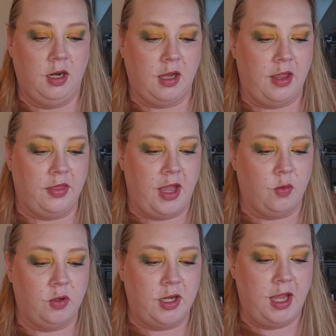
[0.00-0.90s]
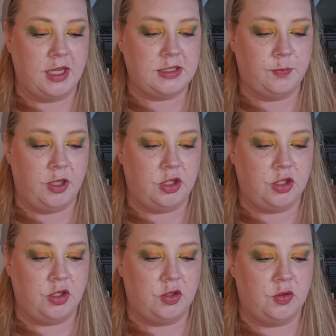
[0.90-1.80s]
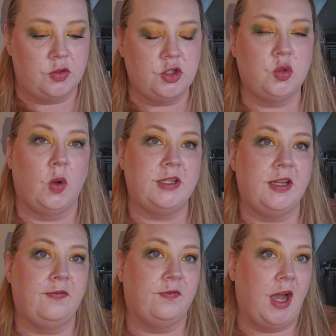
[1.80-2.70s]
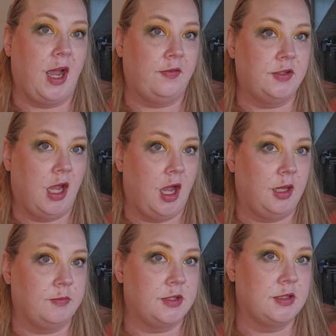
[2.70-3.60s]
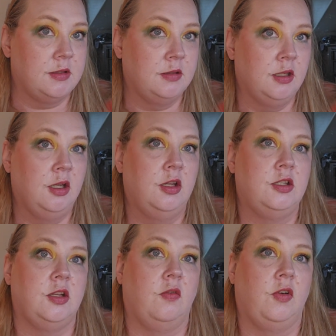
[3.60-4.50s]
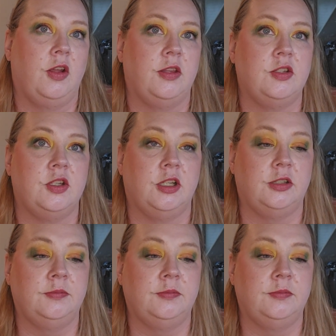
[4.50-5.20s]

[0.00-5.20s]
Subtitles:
And that one has been used 25 times so far this year.